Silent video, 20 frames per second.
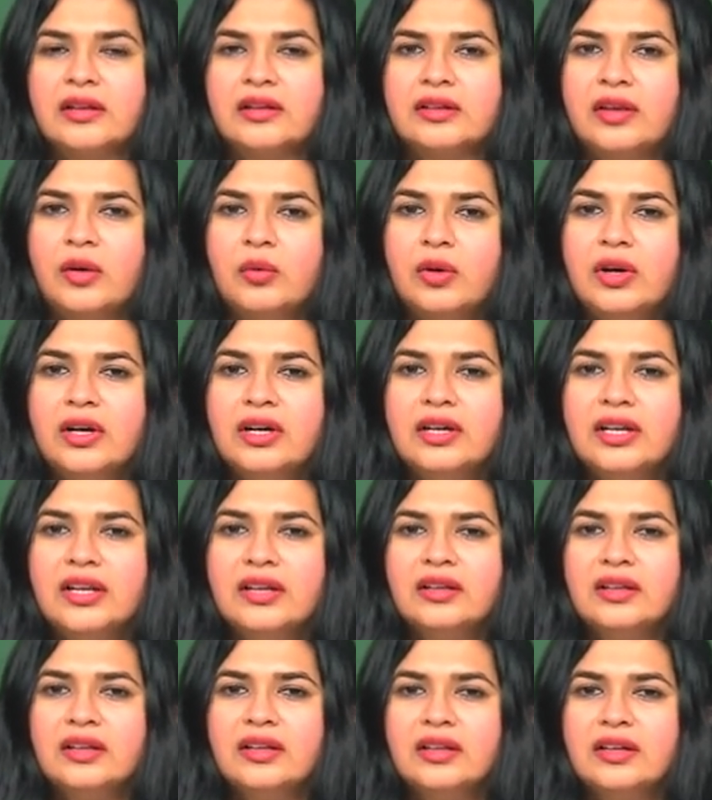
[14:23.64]
The word
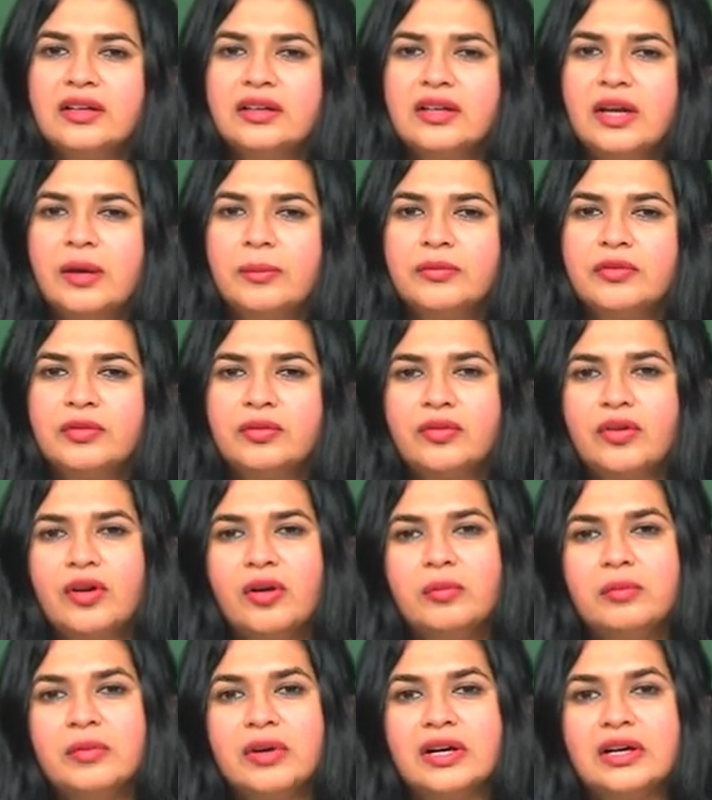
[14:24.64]
comes
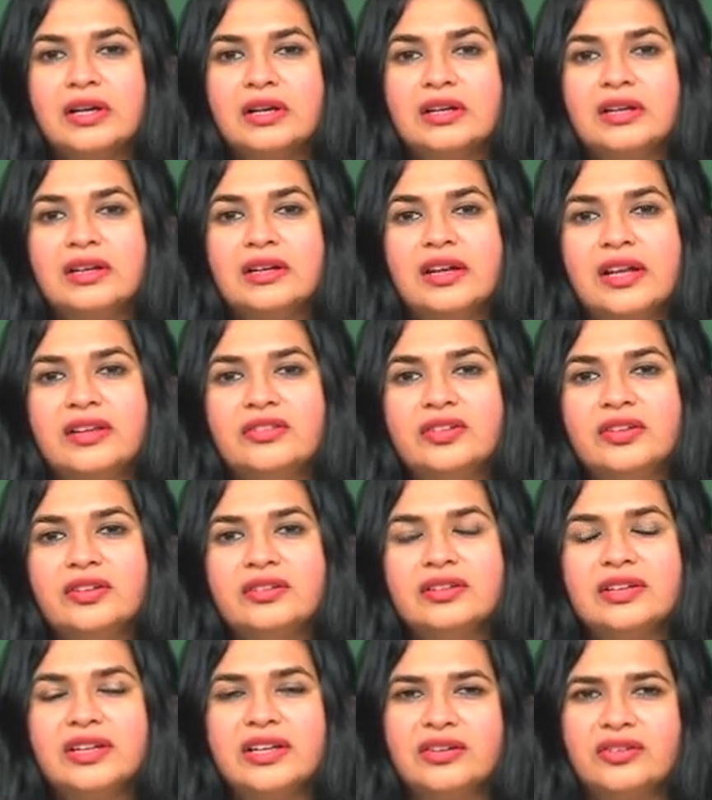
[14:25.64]
from a
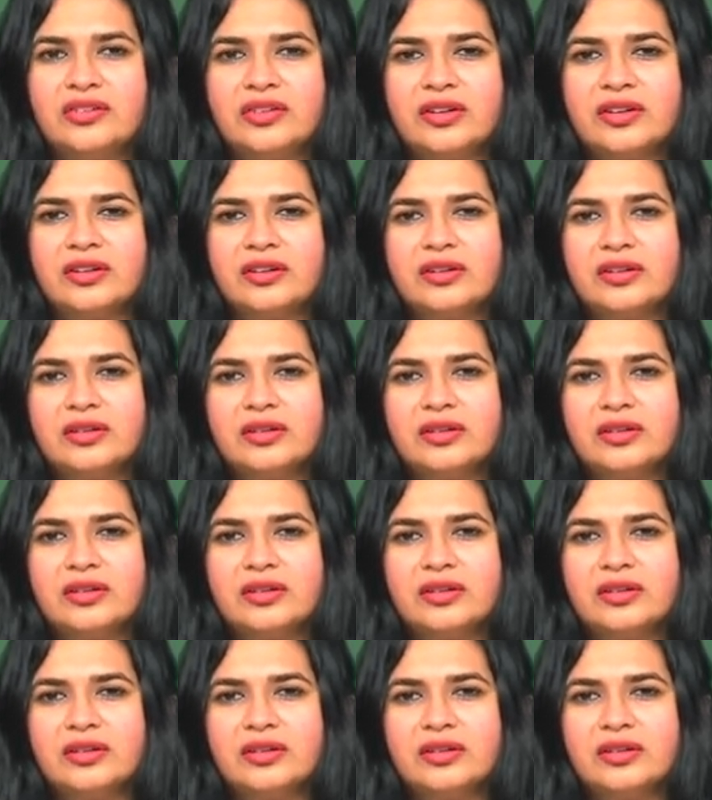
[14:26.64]
legislator